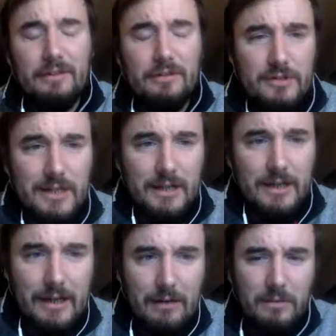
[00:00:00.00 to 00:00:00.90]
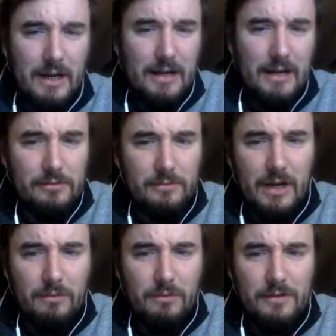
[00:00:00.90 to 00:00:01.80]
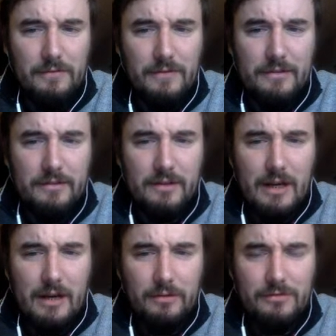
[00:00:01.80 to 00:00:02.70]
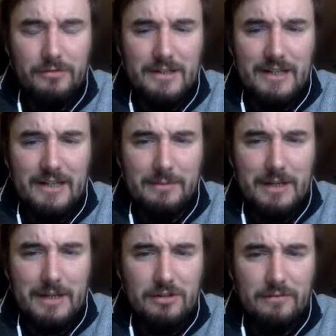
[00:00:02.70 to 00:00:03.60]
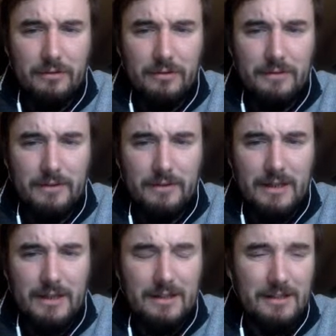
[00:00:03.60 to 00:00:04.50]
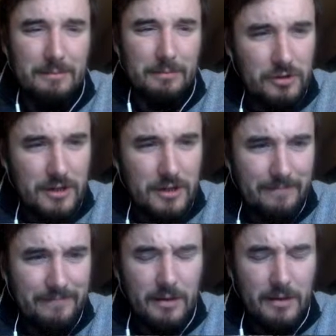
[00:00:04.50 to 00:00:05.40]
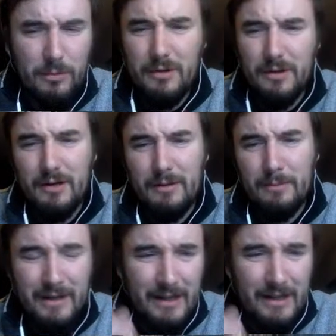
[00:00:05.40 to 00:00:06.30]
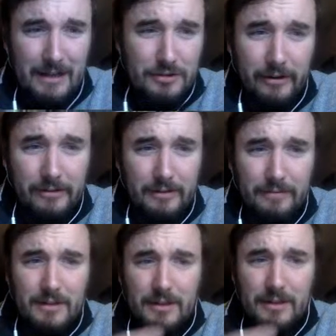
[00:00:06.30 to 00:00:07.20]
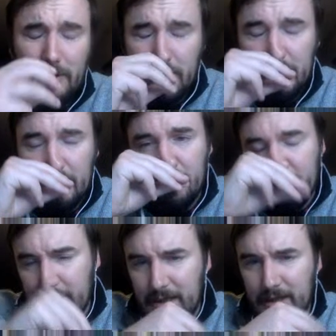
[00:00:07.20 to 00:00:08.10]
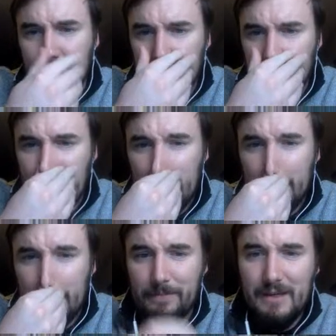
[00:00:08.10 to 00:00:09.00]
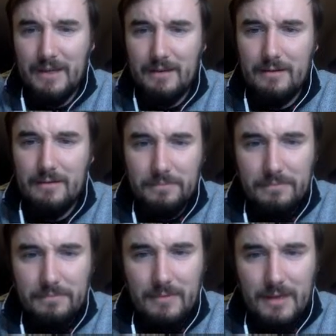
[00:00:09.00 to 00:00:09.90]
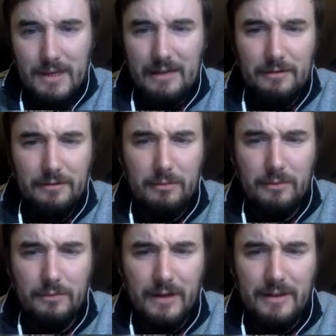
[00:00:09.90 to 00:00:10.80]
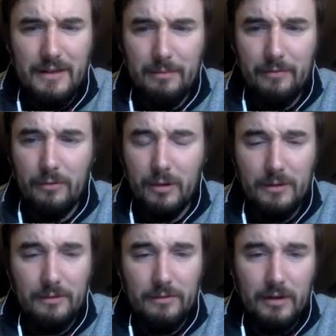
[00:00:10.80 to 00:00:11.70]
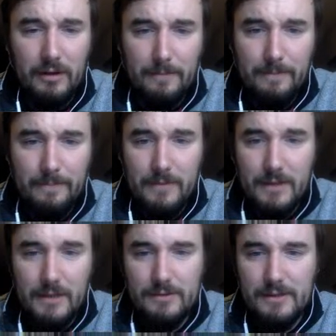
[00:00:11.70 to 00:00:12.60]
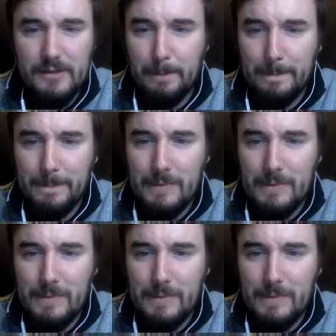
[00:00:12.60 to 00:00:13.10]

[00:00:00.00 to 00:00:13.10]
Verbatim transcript: That's interesting, and I wonder if that's a strange adaptation for living in the deep ocean, or but a lot of sharks live in the deep ocean, you know. So And I don't think we've read that before, so interesting.